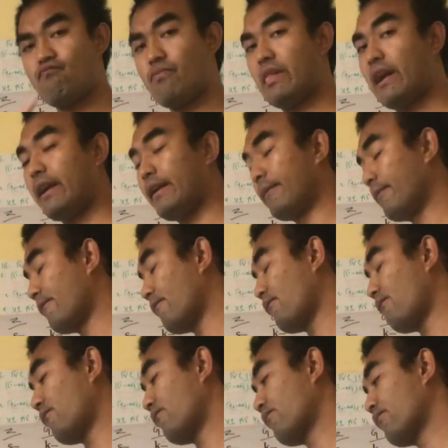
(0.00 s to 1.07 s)
Line
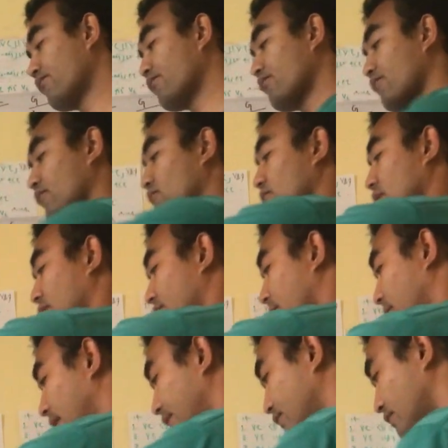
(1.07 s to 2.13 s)

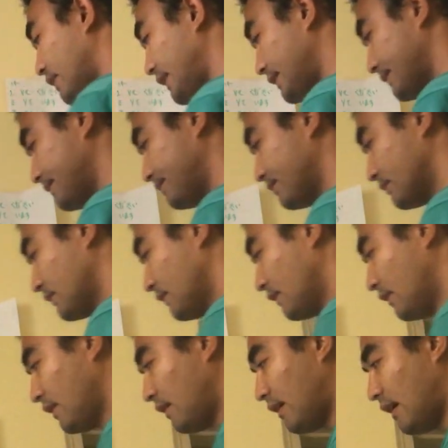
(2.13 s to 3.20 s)
from left to right,
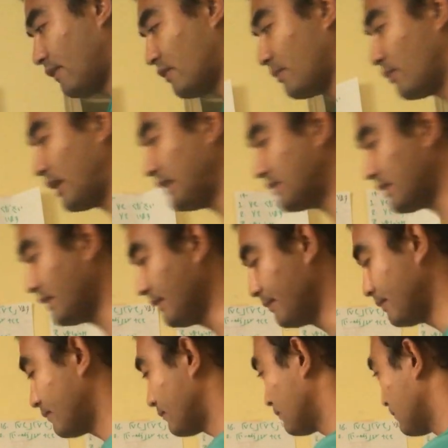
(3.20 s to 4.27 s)
and from right side,